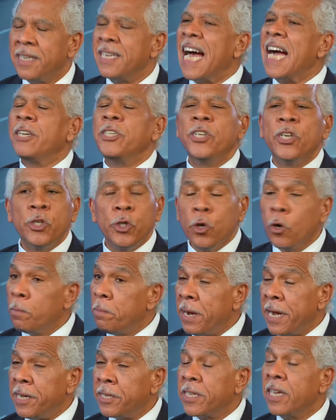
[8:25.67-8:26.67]
Not just your
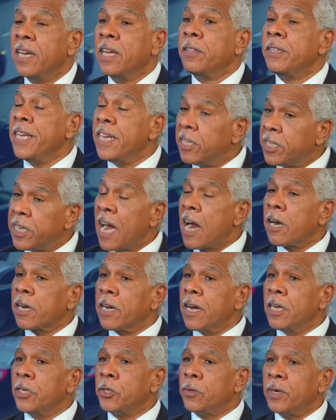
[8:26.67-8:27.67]
base. The entire
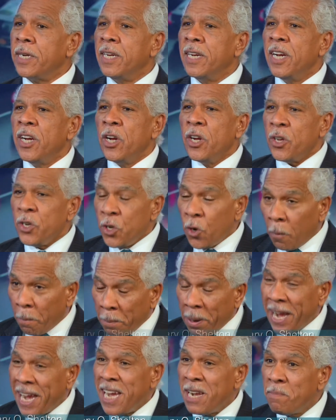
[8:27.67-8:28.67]
country. You're
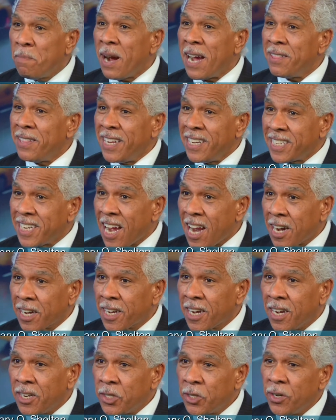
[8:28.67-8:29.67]
paid by the entire
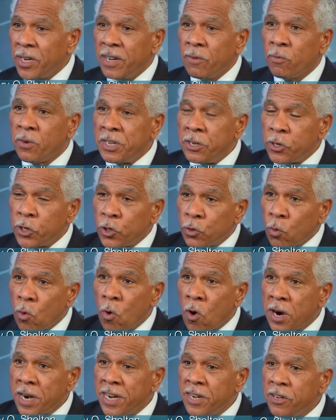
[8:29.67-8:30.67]
country. When you're
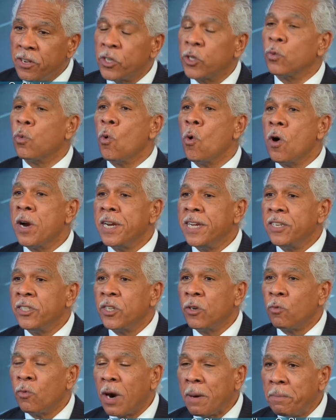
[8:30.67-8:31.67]
sworn in to
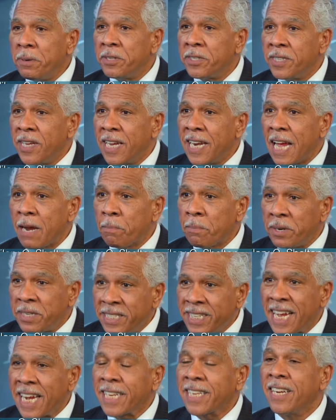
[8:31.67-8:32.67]
represent and
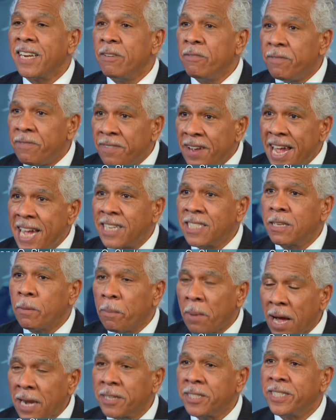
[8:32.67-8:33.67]
protect and advance the
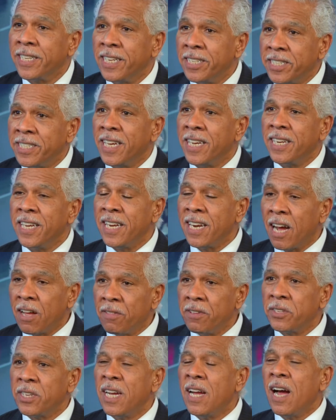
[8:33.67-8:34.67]
policy agenda and
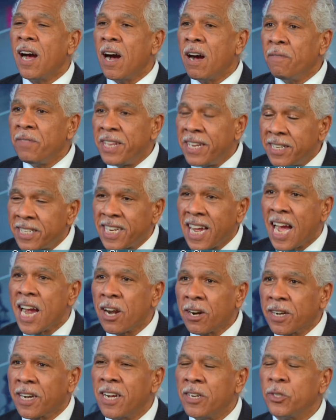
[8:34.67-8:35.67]
others of the entire
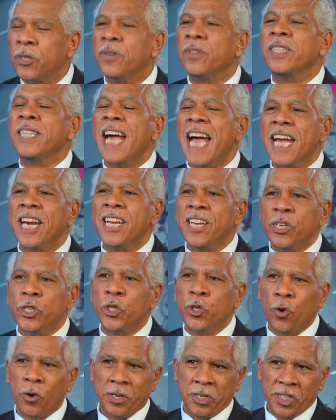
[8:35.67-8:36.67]
country. That is
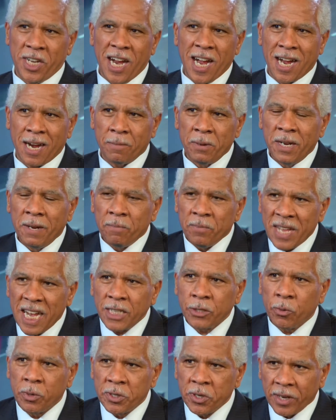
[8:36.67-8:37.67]
your job.
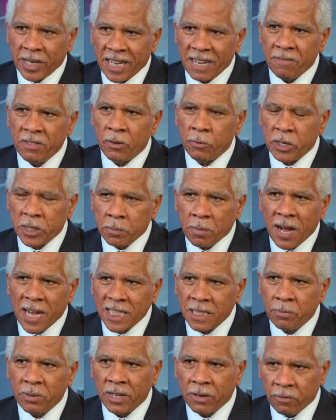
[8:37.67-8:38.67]
That's what you're given the
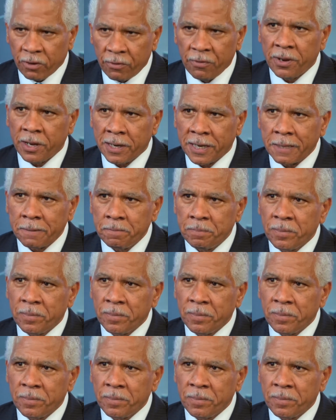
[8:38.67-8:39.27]
responsibility of fulfilling.